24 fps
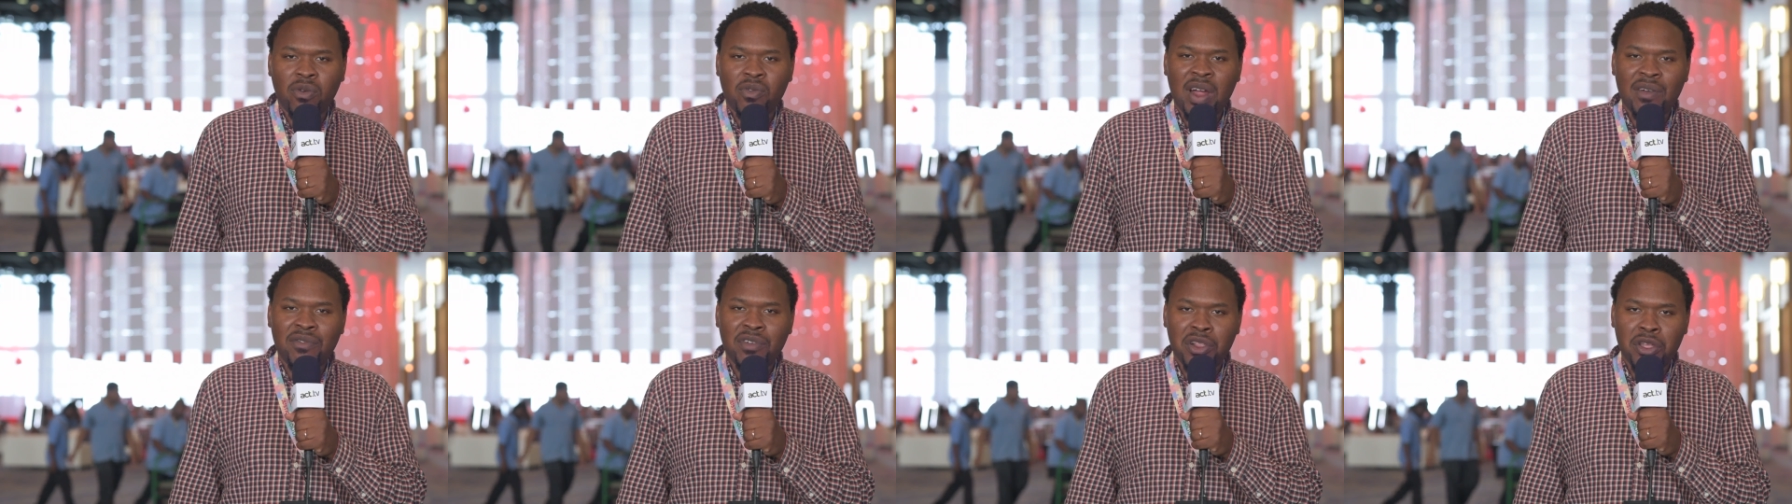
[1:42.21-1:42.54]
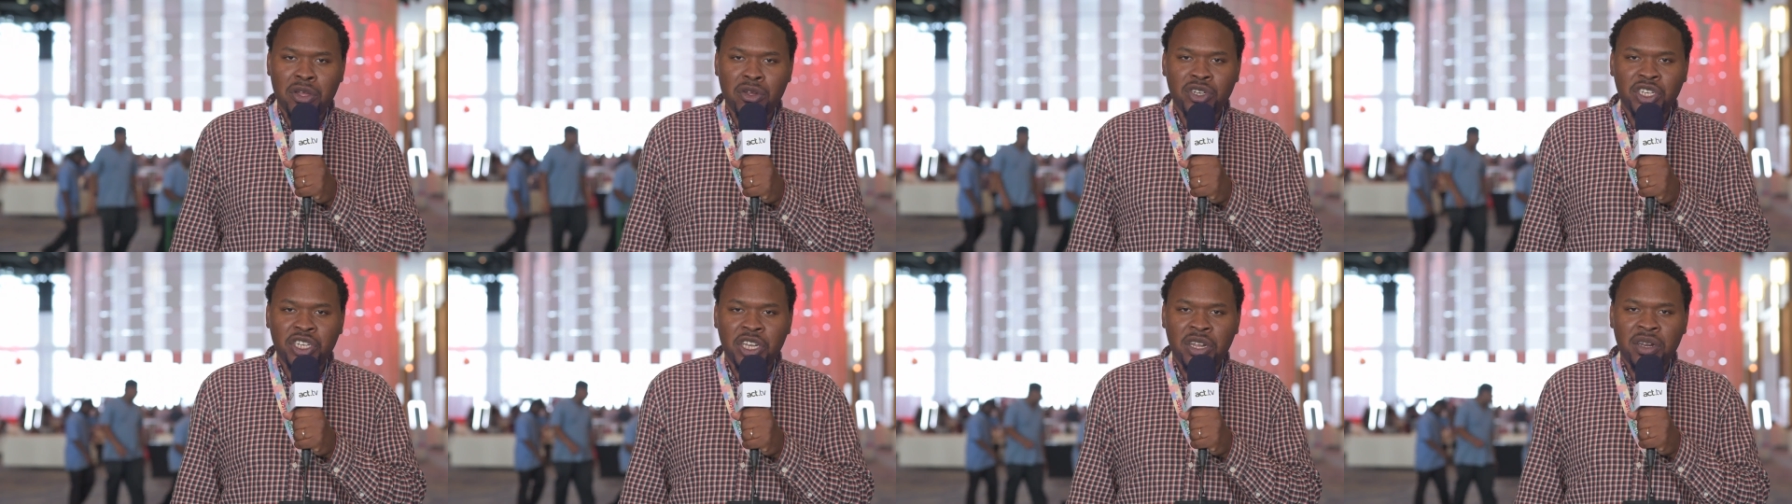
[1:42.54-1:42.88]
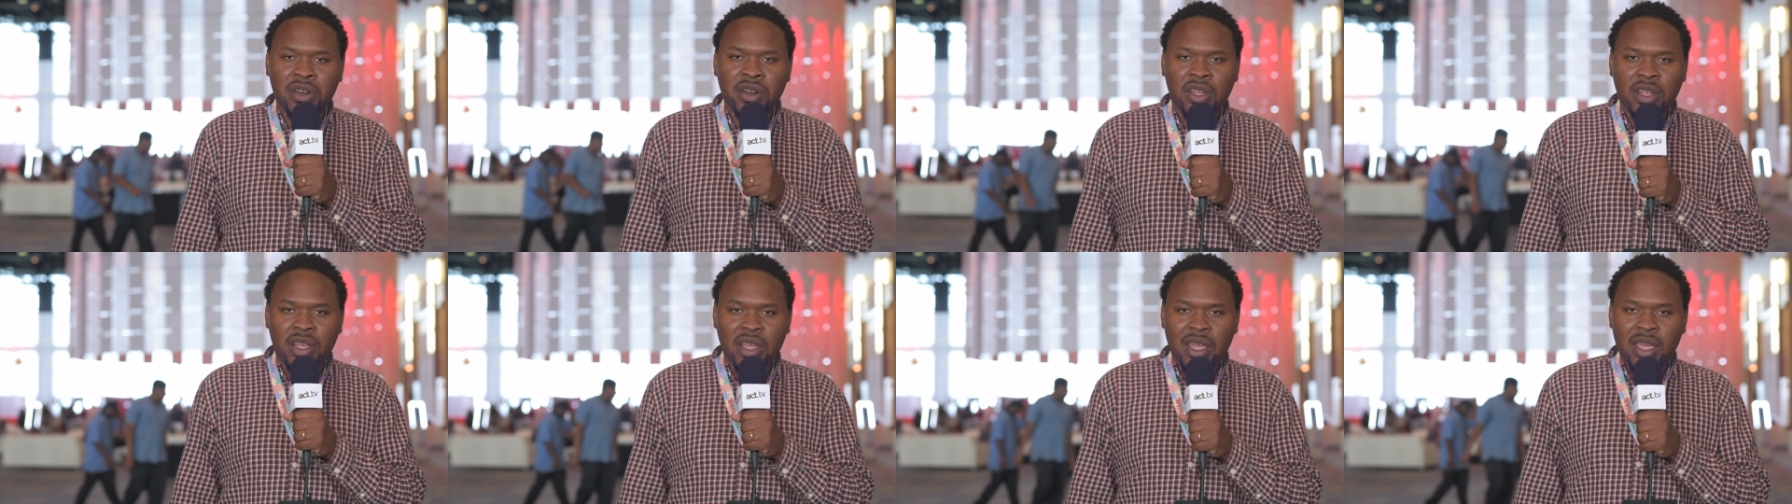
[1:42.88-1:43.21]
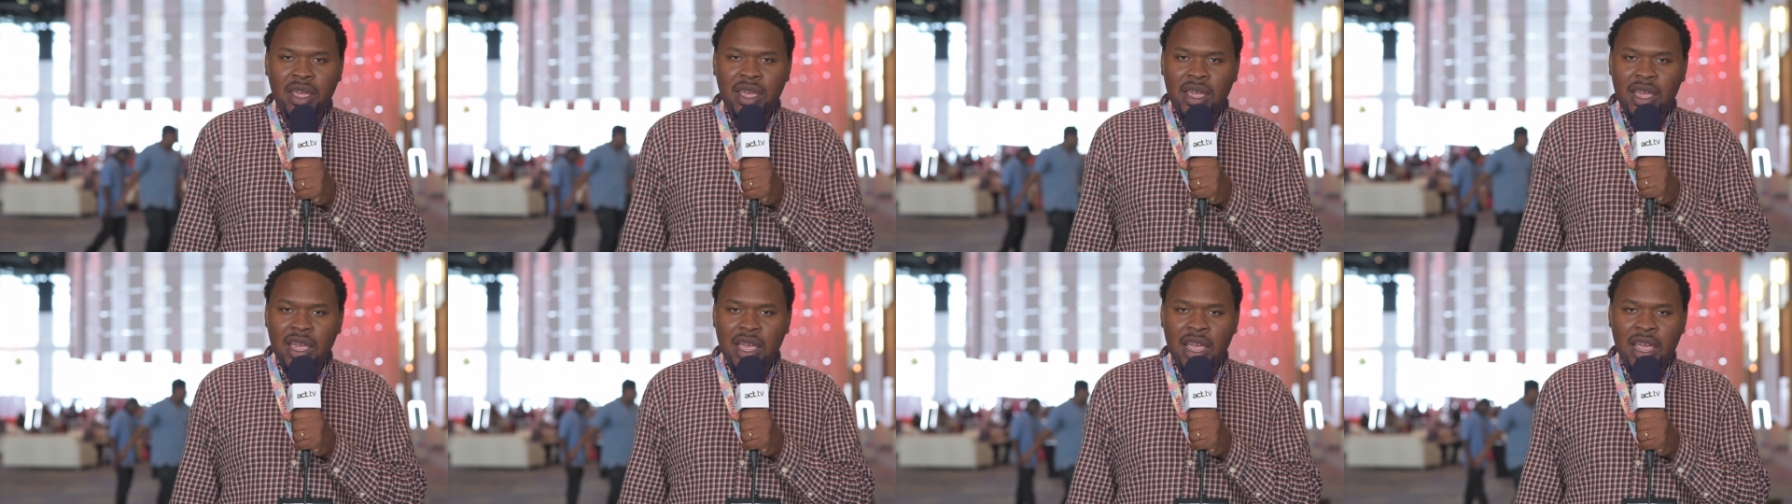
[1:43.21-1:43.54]
revolution
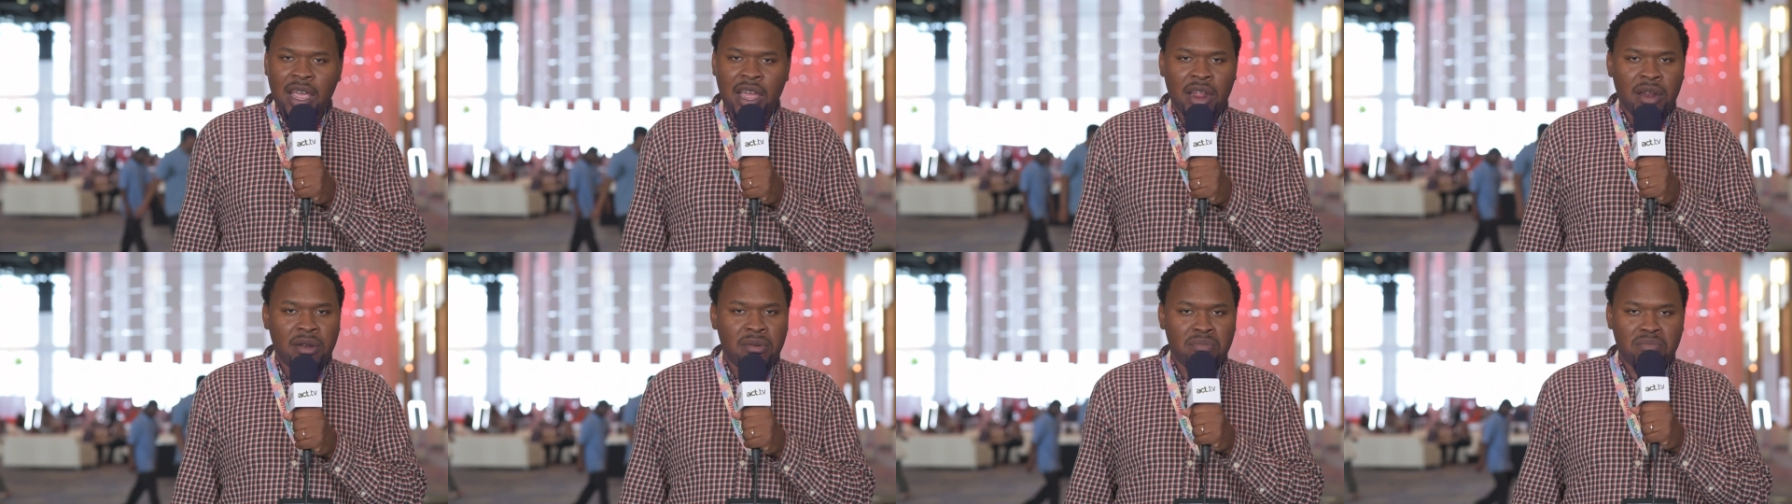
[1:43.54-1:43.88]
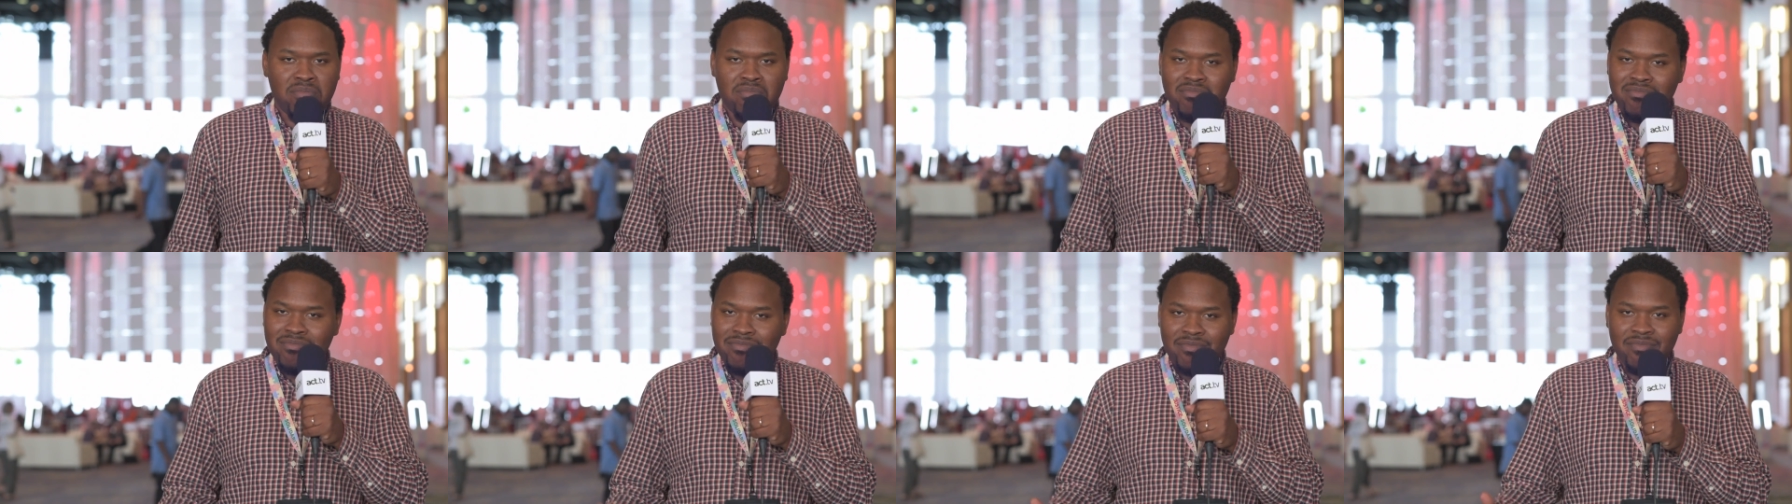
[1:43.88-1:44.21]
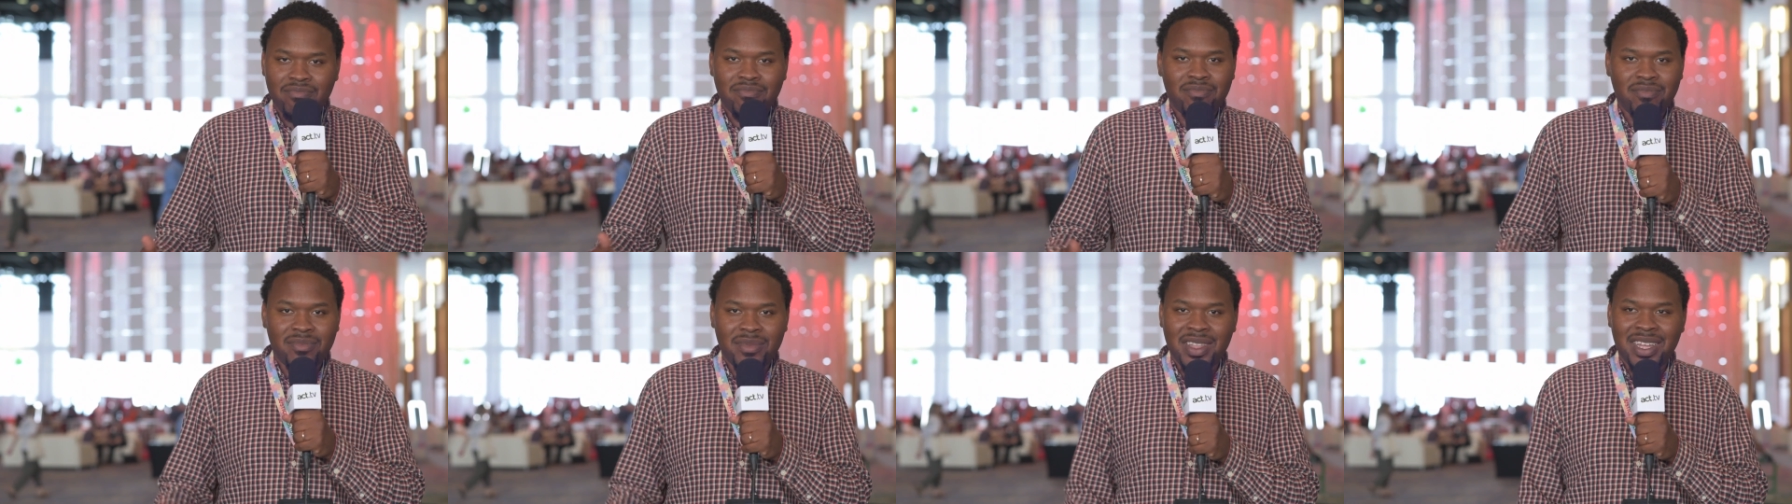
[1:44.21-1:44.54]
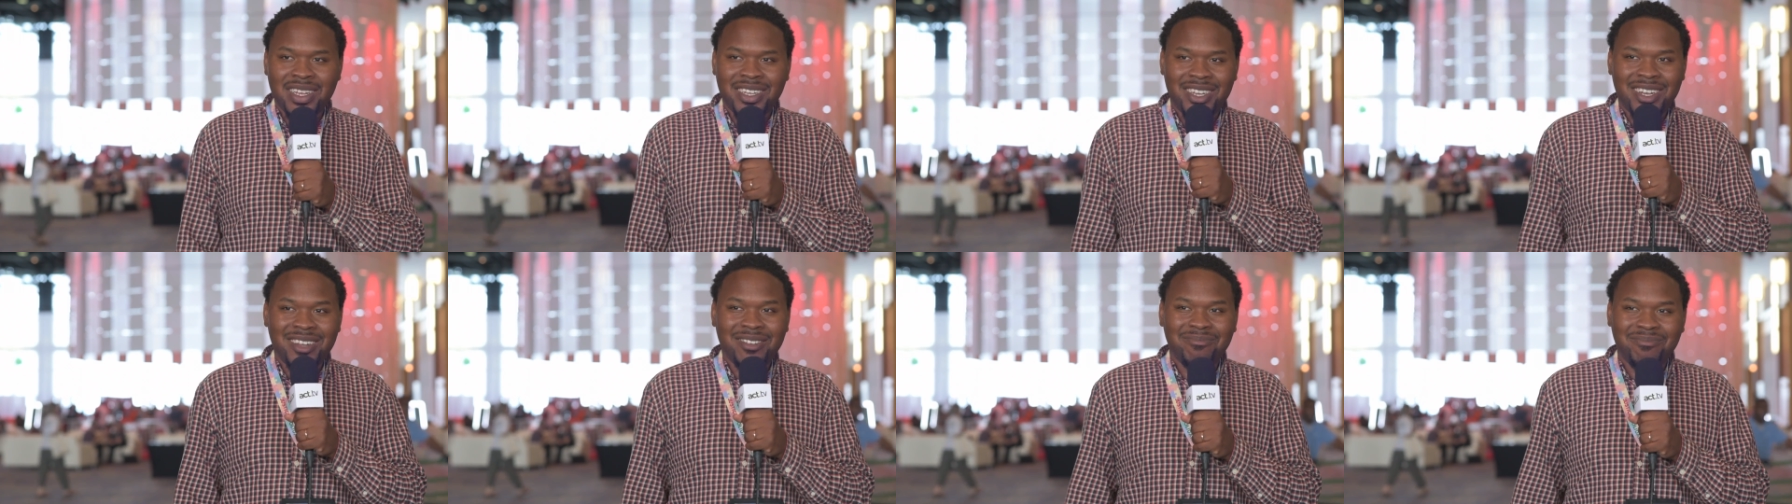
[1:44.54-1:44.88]
and
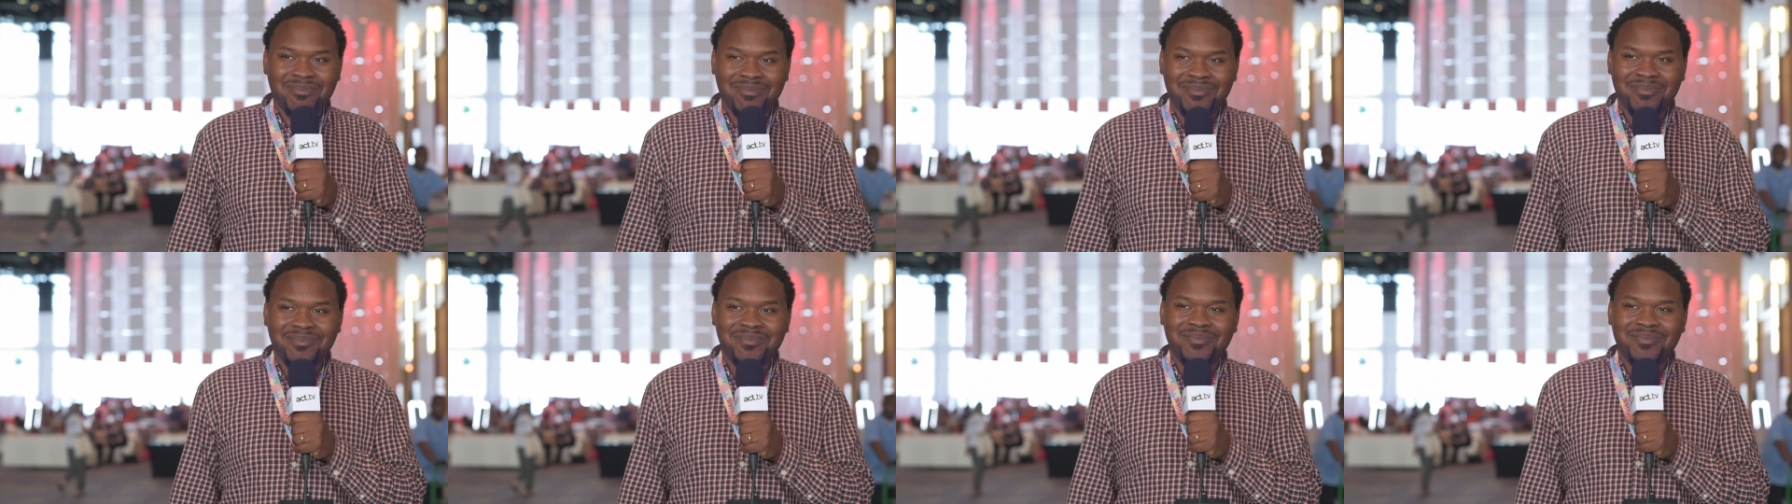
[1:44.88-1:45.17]
that's it.